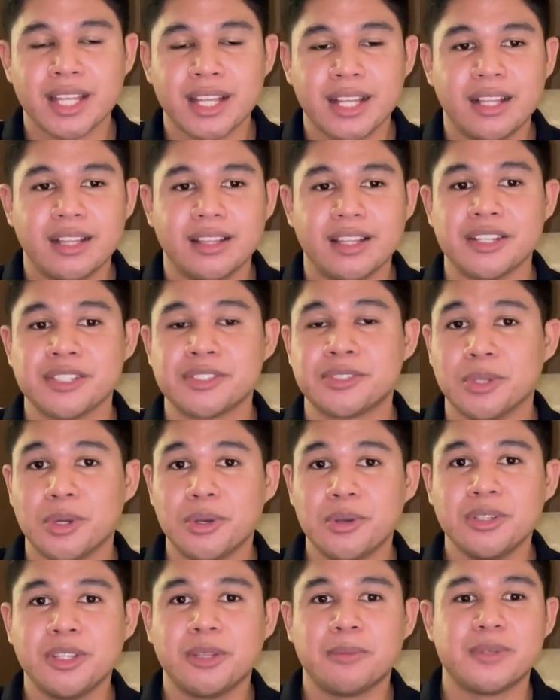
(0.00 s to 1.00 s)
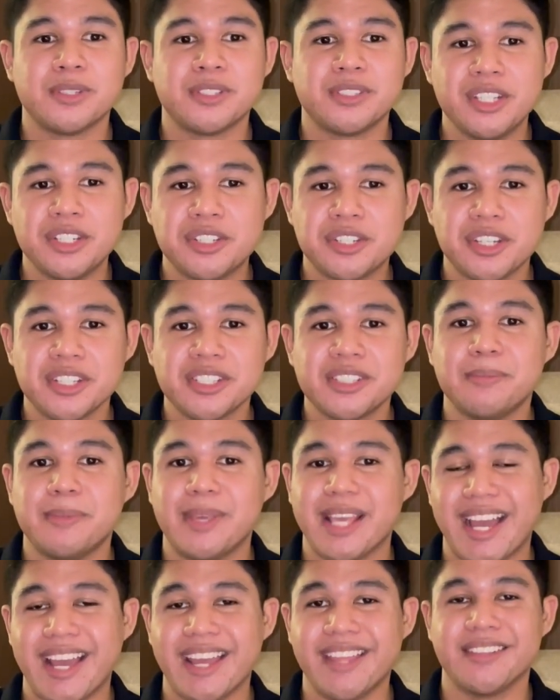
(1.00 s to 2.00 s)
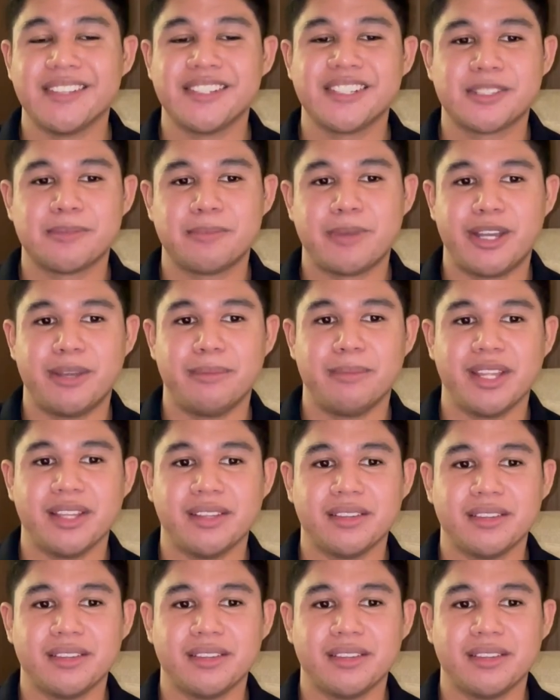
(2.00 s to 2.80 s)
Let us know the procedures behind this experiment.